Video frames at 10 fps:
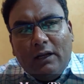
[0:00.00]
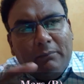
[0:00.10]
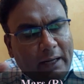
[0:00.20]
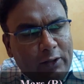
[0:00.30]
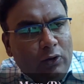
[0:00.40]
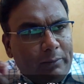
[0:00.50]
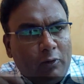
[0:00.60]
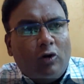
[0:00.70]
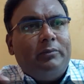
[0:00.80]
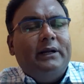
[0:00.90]
Mind you, I'm
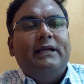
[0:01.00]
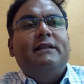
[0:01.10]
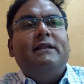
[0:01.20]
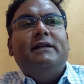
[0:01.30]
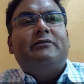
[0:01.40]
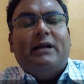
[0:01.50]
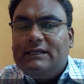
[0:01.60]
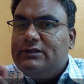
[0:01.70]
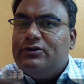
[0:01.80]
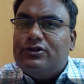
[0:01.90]
not bringing the
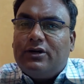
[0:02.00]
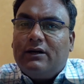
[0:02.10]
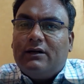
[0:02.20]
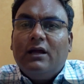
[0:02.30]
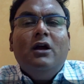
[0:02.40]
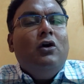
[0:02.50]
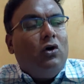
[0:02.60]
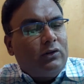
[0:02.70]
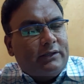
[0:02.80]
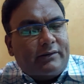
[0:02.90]
transit chart
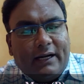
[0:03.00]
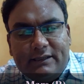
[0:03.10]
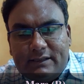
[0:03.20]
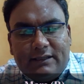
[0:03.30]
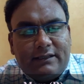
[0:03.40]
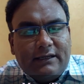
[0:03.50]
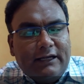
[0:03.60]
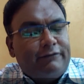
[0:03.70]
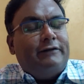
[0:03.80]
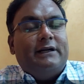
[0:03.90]
or the transit
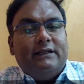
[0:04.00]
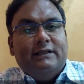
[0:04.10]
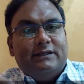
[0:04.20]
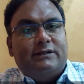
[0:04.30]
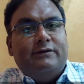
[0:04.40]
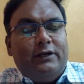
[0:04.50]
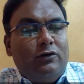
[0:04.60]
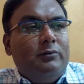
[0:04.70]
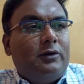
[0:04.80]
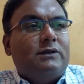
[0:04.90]
effect in this
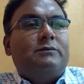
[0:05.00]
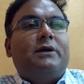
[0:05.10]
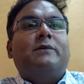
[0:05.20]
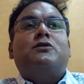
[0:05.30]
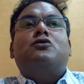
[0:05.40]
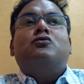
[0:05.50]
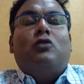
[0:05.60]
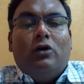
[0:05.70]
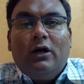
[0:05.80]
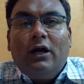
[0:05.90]
video because it becomes too
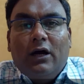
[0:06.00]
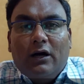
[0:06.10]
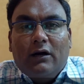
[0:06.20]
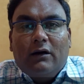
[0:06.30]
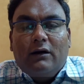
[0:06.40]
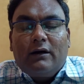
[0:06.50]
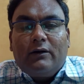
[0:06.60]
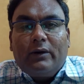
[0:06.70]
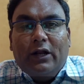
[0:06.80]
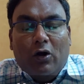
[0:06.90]

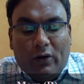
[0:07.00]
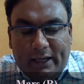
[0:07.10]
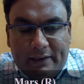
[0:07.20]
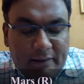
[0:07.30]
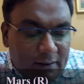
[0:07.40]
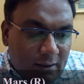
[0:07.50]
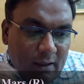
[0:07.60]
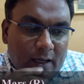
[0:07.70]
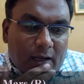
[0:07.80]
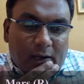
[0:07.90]
elongated.
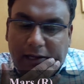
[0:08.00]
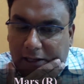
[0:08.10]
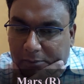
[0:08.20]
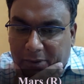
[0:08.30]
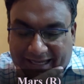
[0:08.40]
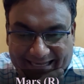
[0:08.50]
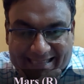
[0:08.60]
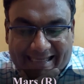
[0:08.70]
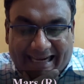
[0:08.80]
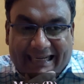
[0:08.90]
But
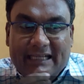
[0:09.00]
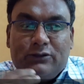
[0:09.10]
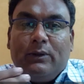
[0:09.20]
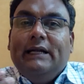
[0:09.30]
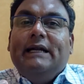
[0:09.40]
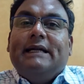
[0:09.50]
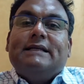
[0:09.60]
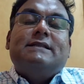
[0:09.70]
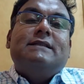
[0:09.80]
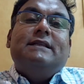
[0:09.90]
yes, at least when it
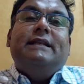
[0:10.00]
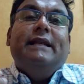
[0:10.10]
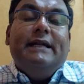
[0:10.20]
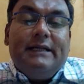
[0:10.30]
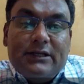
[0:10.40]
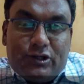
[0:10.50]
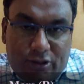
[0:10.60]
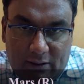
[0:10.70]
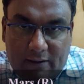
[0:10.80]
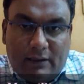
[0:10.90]
is in the natal
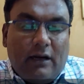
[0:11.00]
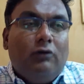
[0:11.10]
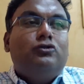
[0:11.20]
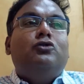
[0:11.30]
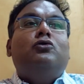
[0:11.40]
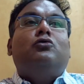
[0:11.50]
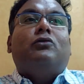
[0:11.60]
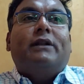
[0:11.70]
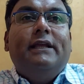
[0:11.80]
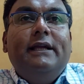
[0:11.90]
chart, how should you
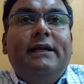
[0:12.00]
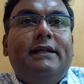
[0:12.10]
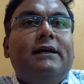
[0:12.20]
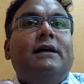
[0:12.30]
read